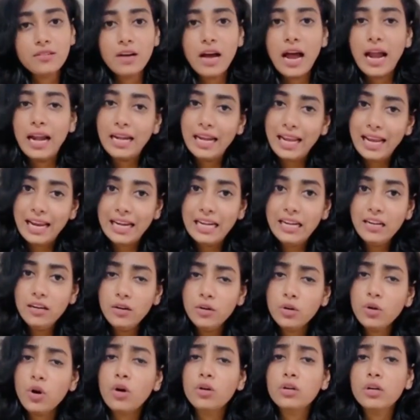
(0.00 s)
and Head
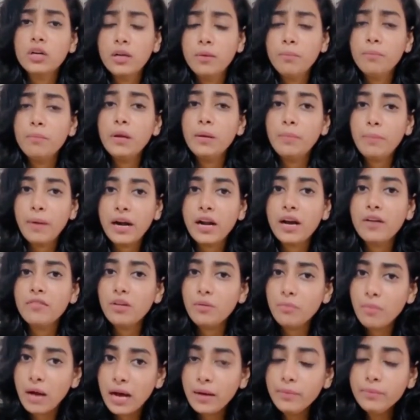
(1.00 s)
Dr. Dimple Padavi
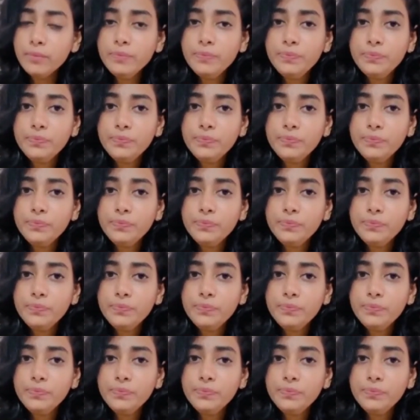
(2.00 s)
Ma'am.